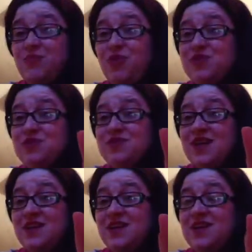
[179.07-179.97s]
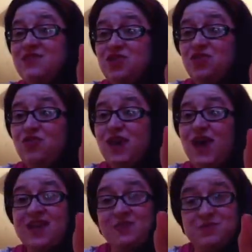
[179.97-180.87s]
product that leaves your
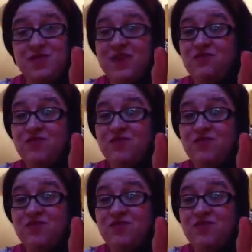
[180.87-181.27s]
lips feeling